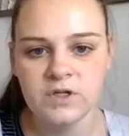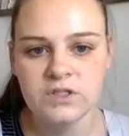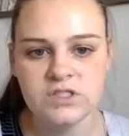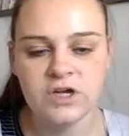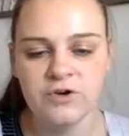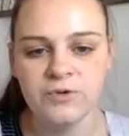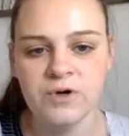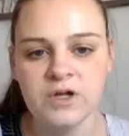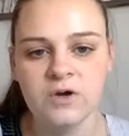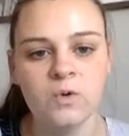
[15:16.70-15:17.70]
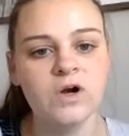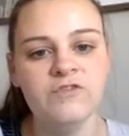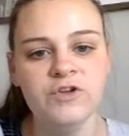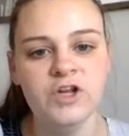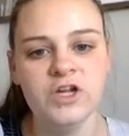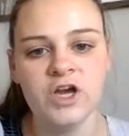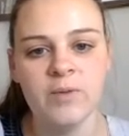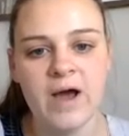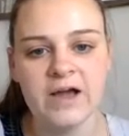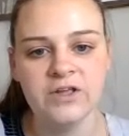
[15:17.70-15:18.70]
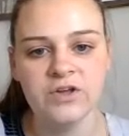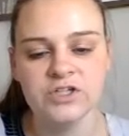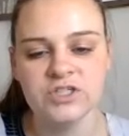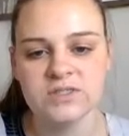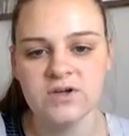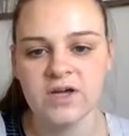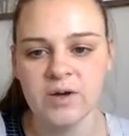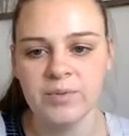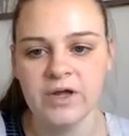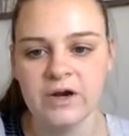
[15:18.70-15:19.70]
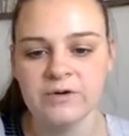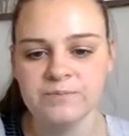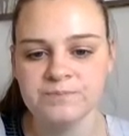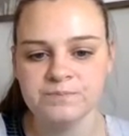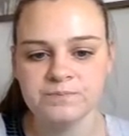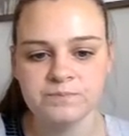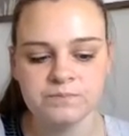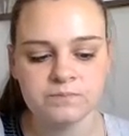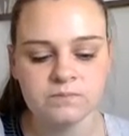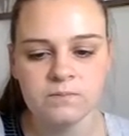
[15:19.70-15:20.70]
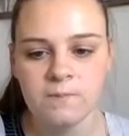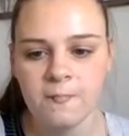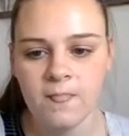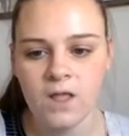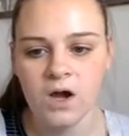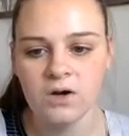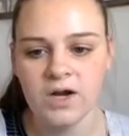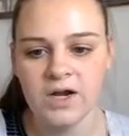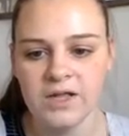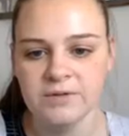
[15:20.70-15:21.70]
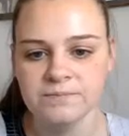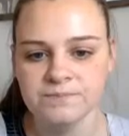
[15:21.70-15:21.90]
So, or if you need to go back, you can just click up here. Alrighty.